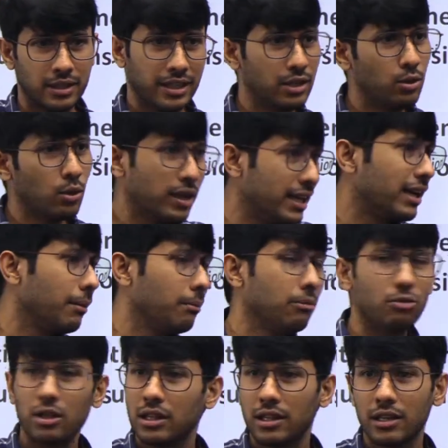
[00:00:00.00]
It only comes
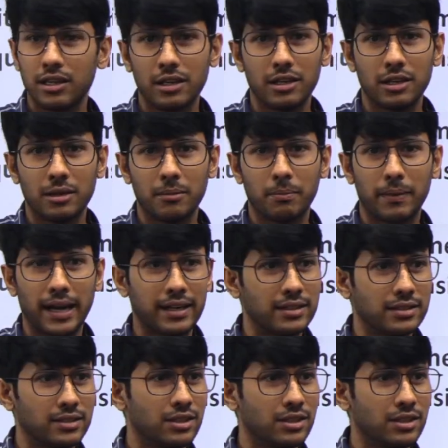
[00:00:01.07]
with practice.